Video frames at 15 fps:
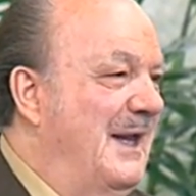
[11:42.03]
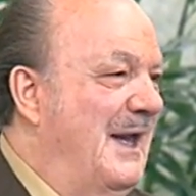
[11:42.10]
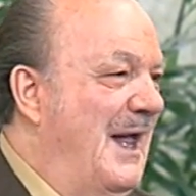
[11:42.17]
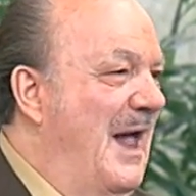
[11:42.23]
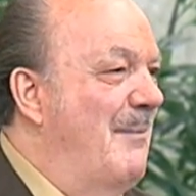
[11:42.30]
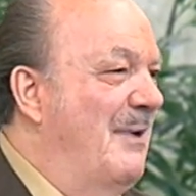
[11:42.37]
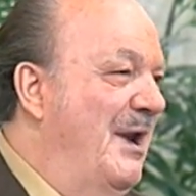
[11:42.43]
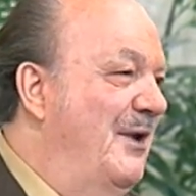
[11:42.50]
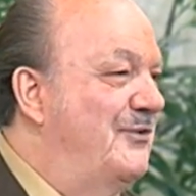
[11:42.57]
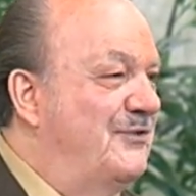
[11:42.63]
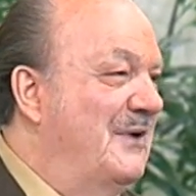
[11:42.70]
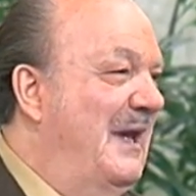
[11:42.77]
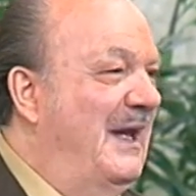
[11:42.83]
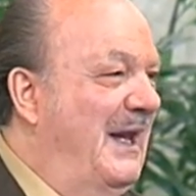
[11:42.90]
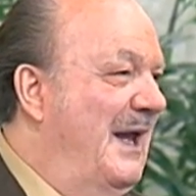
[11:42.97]
How many
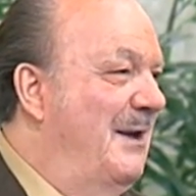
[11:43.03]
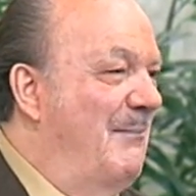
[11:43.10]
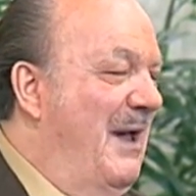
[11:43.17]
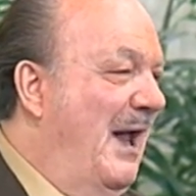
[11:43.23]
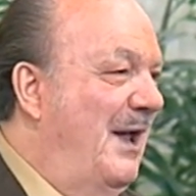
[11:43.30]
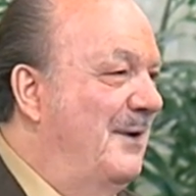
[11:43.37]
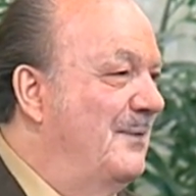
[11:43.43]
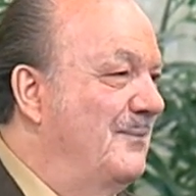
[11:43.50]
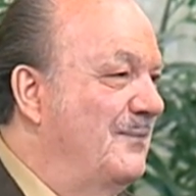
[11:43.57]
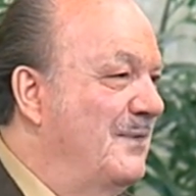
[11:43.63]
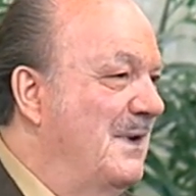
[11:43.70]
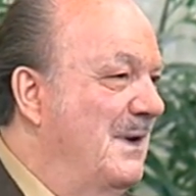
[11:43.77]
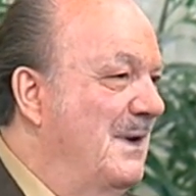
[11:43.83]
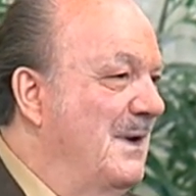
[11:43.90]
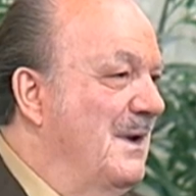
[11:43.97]
say
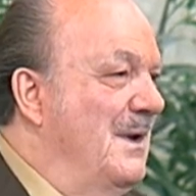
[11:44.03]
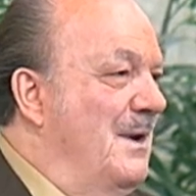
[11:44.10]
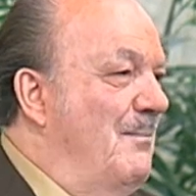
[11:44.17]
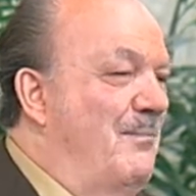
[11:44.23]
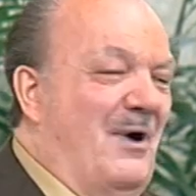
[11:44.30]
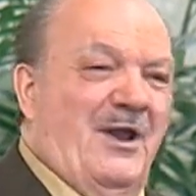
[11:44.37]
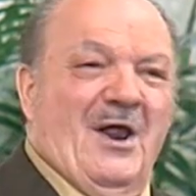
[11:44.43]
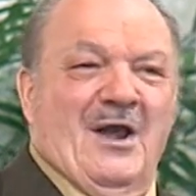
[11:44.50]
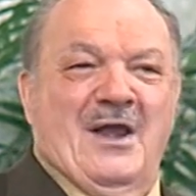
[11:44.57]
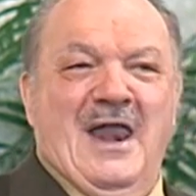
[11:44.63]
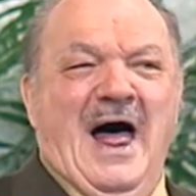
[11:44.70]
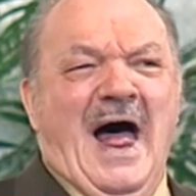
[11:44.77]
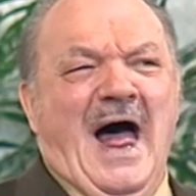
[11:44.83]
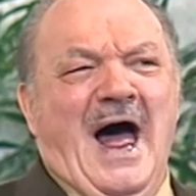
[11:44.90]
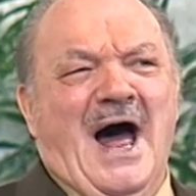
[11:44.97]
amen? But a
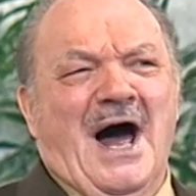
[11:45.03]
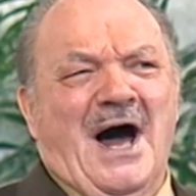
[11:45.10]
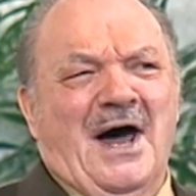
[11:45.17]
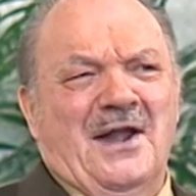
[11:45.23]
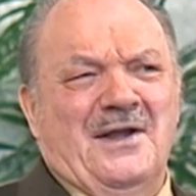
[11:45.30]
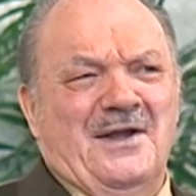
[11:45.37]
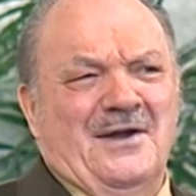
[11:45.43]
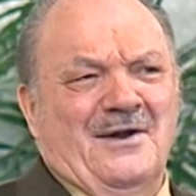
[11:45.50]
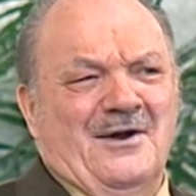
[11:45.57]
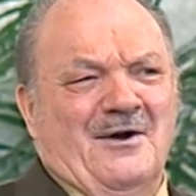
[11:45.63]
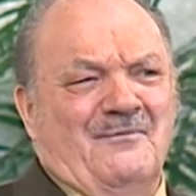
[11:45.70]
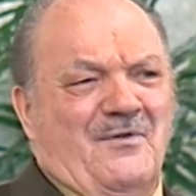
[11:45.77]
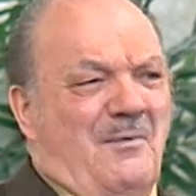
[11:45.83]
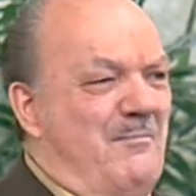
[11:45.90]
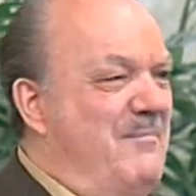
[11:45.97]
lot
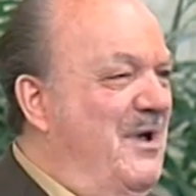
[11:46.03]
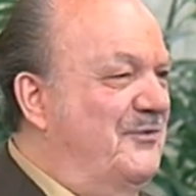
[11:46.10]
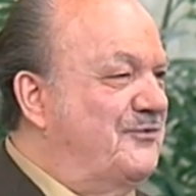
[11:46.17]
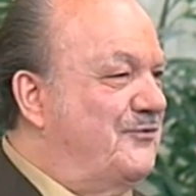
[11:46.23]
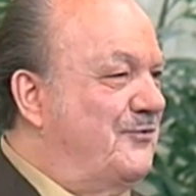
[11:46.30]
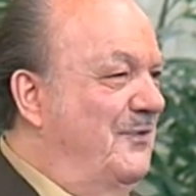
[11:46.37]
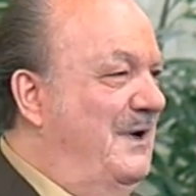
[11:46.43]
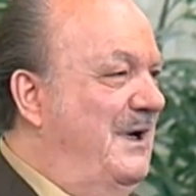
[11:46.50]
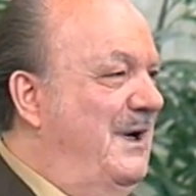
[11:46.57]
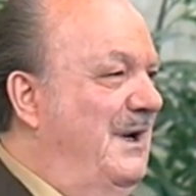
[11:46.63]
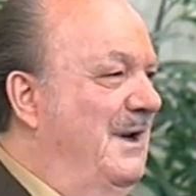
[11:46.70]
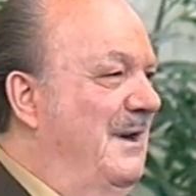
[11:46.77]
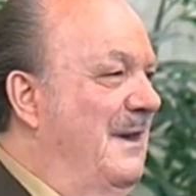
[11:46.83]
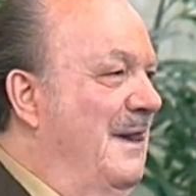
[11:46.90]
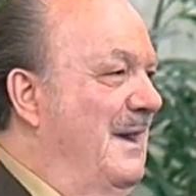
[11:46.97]
of the
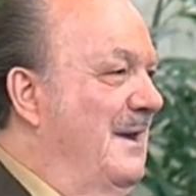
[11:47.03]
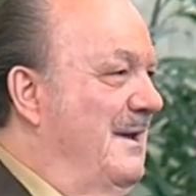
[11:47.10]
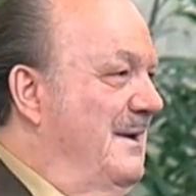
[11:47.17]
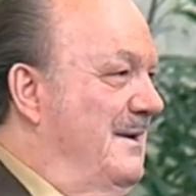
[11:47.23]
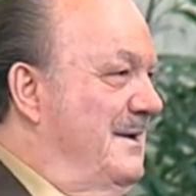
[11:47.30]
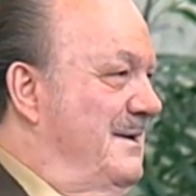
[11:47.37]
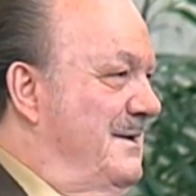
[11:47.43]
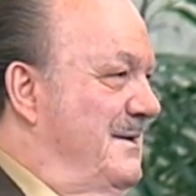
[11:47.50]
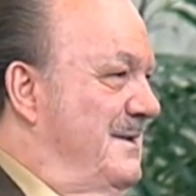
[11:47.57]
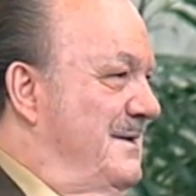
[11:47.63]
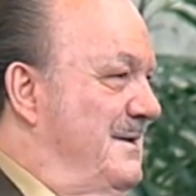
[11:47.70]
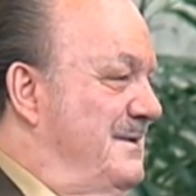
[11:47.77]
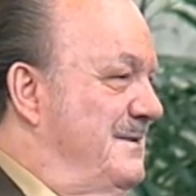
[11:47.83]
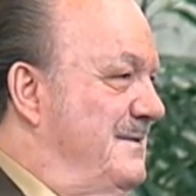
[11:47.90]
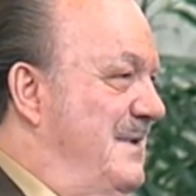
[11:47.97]
mystery,
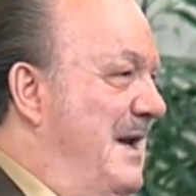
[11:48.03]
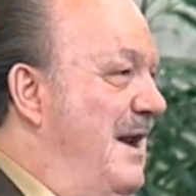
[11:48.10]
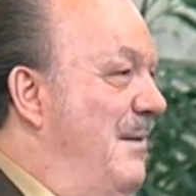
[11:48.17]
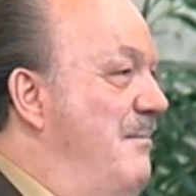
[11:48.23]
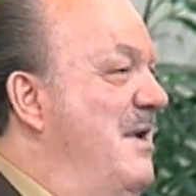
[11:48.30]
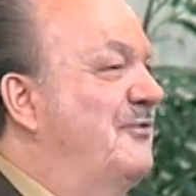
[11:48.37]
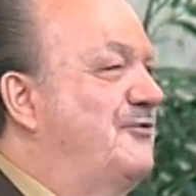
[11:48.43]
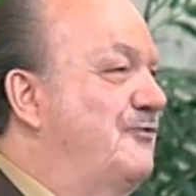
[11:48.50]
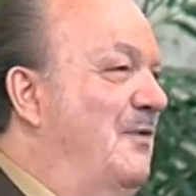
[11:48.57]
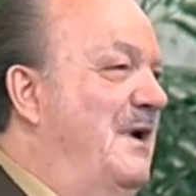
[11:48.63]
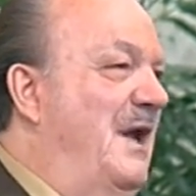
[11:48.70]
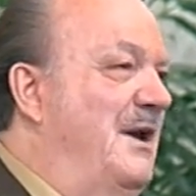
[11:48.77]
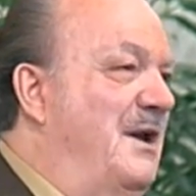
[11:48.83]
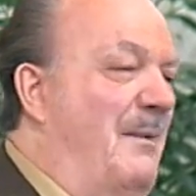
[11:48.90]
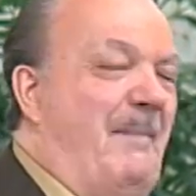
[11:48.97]
and a
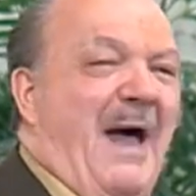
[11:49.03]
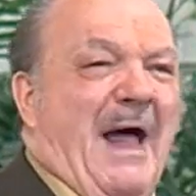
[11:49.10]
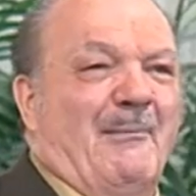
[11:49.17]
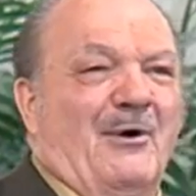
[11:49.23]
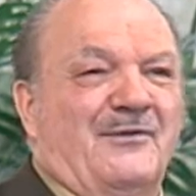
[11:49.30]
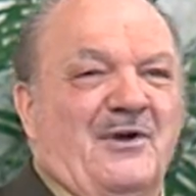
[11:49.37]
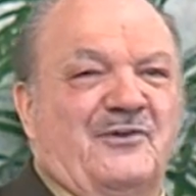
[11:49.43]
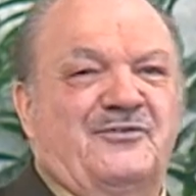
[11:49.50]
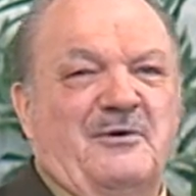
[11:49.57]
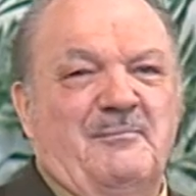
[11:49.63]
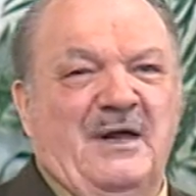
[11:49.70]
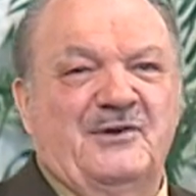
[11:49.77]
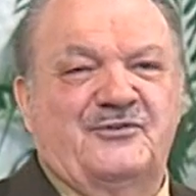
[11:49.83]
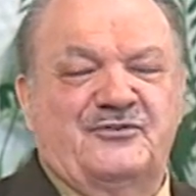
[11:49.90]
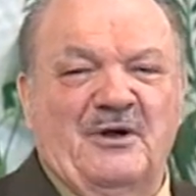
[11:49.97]
mystery in the Bible doesn't
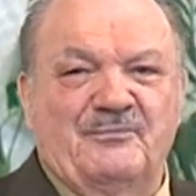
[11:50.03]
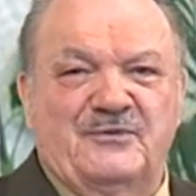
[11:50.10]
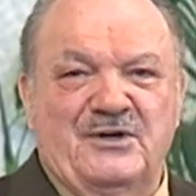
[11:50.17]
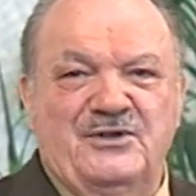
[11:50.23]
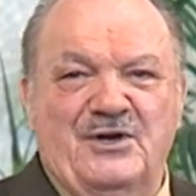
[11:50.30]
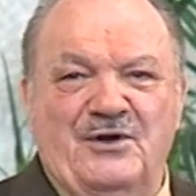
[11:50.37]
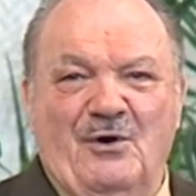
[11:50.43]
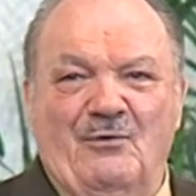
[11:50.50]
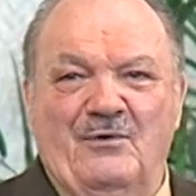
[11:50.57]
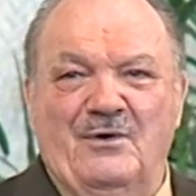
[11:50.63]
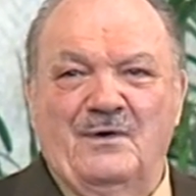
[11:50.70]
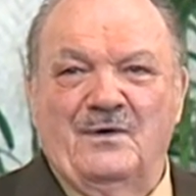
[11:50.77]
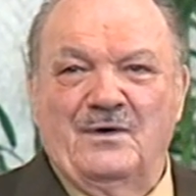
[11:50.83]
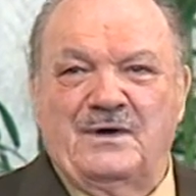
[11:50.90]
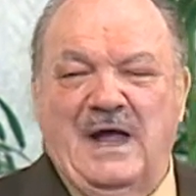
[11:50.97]
mean something you don't
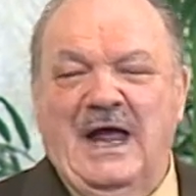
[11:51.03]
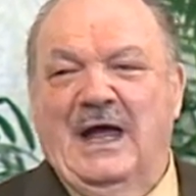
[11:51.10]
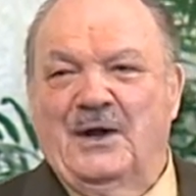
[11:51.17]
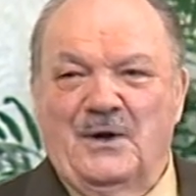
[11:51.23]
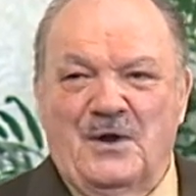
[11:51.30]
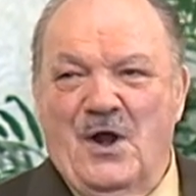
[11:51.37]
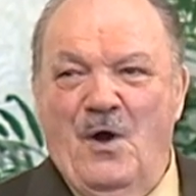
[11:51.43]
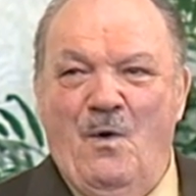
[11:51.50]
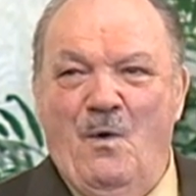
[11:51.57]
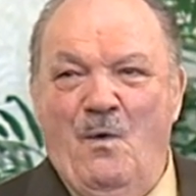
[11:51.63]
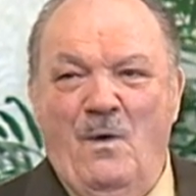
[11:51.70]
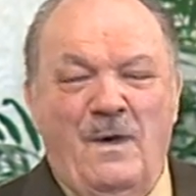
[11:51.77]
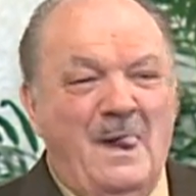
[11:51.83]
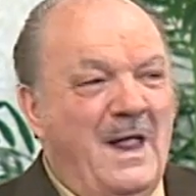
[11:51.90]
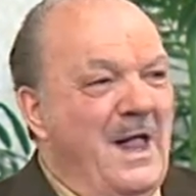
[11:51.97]
can't know,